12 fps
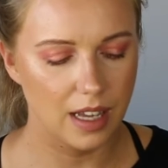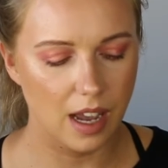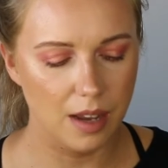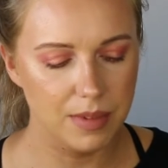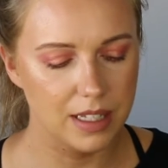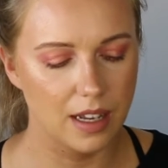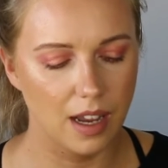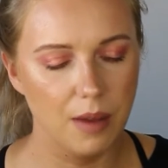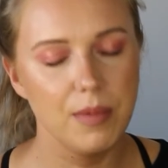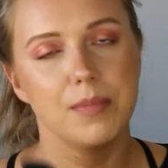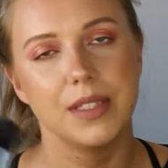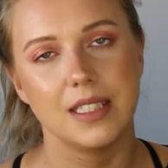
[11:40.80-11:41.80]

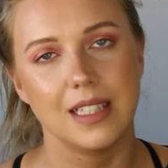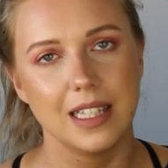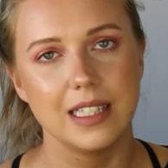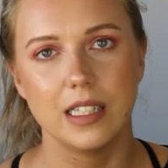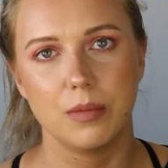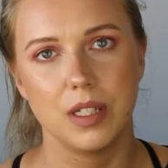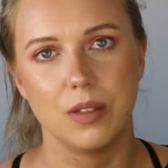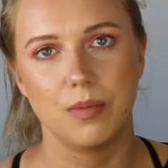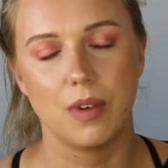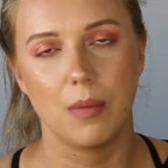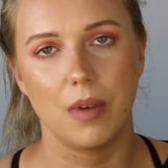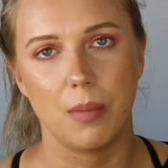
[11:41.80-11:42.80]
I'm obsessed a little bit
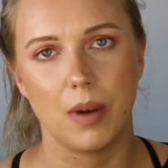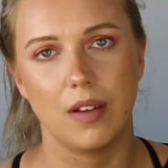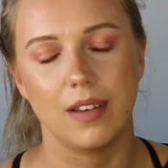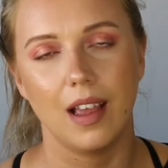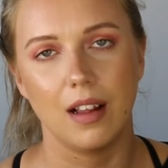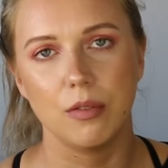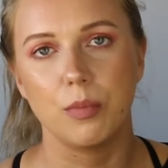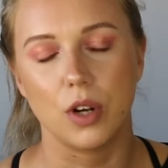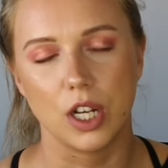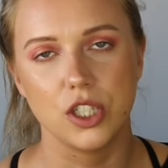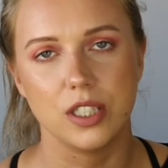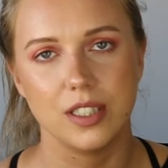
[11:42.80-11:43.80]
about elf
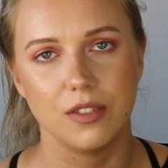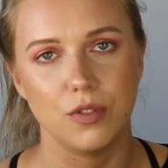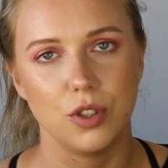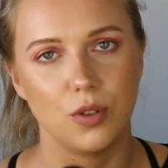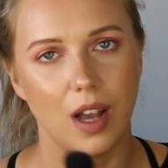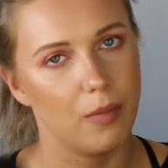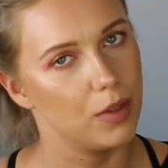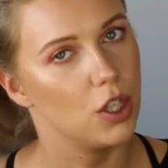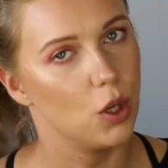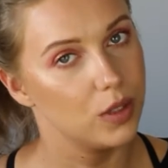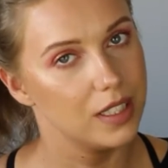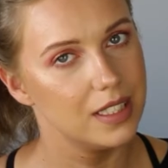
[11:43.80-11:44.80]
brushes if you haven't
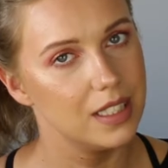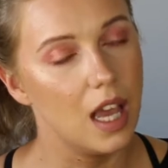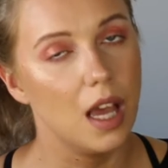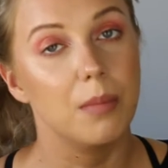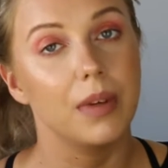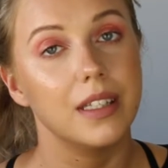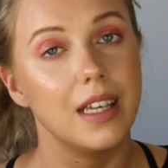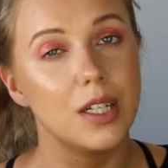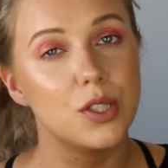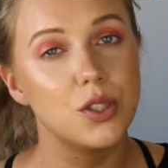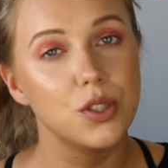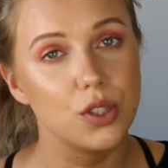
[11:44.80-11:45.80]
noticed, but they
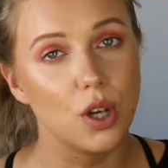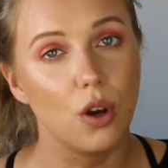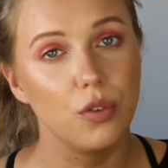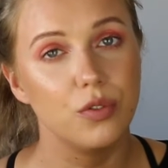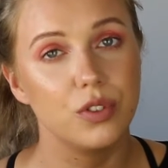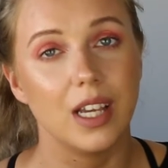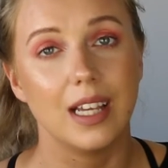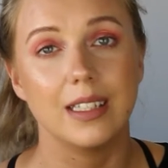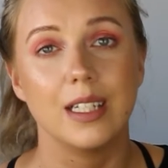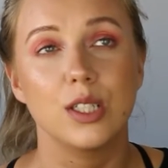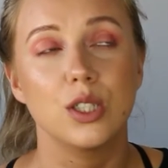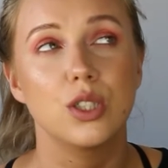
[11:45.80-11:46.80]
are soft and
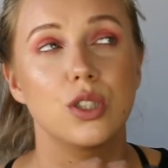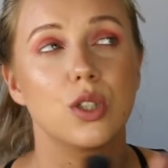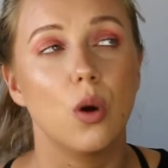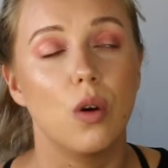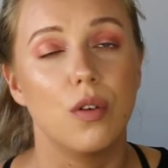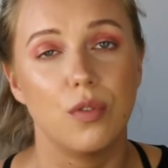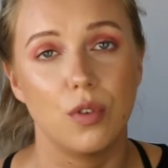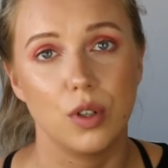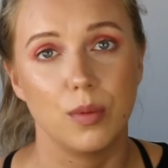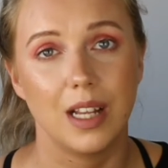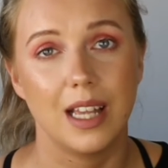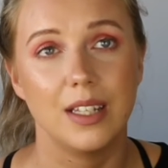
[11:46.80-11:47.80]
they are so
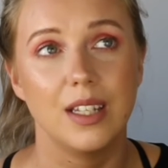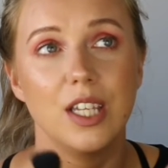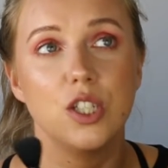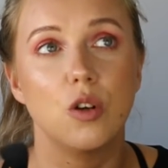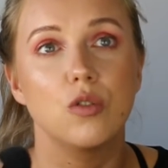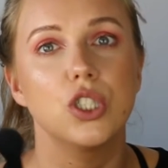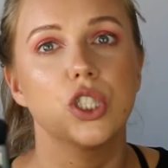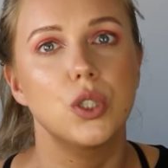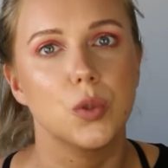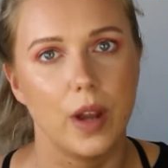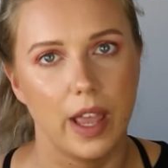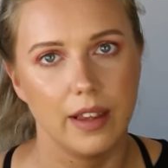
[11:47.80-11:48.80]
affordable and they don't
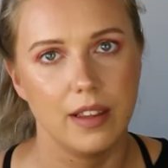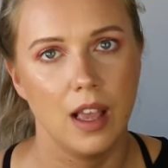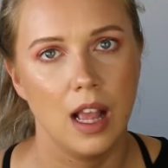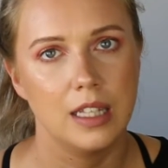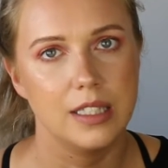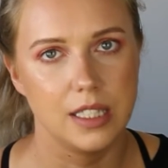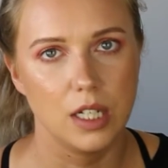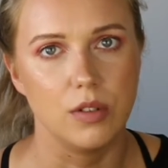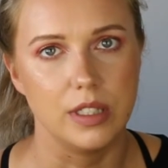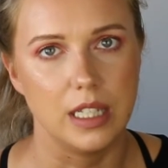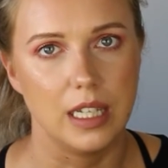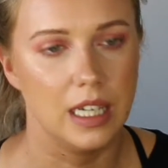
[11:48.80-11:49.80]
shred.
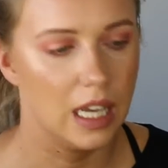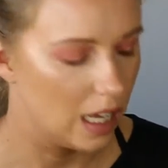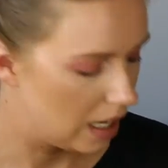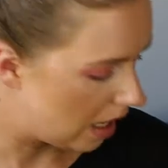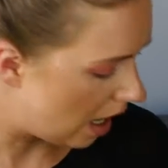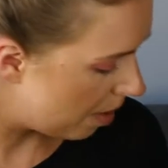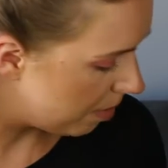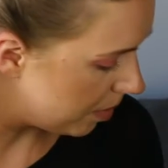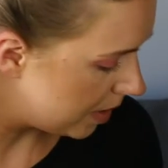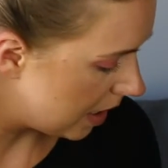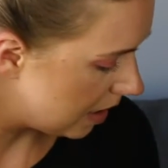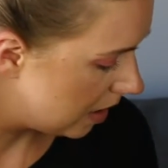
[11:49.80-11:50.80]
Seriously, I'm
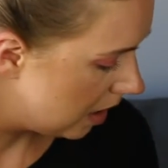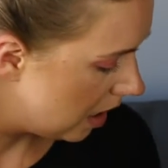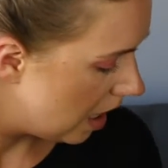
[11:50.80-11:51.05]
obsessed.